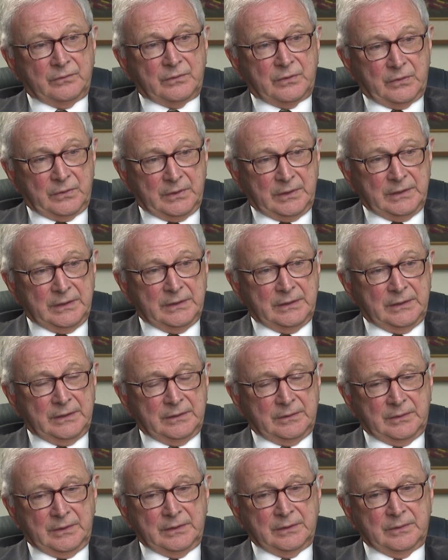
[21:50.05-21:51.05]
created
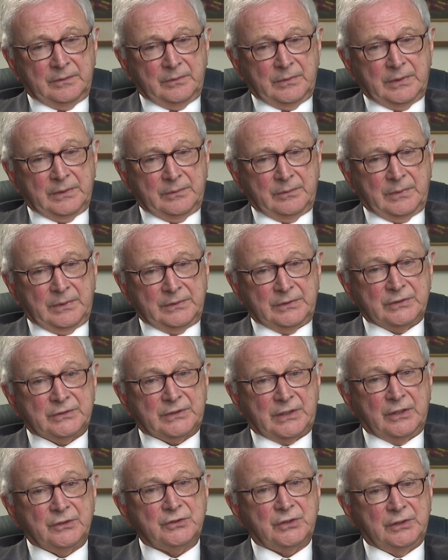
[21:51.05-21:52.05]
a
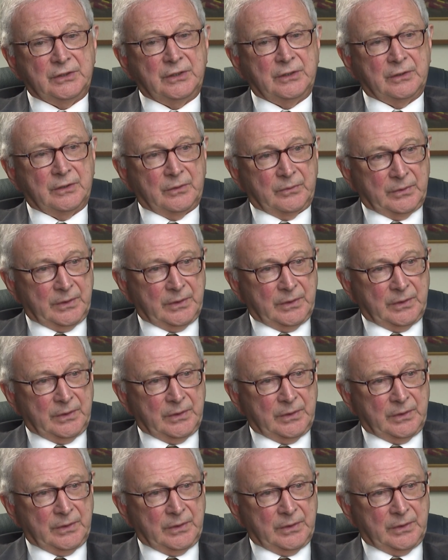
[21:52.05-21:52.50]
discussion here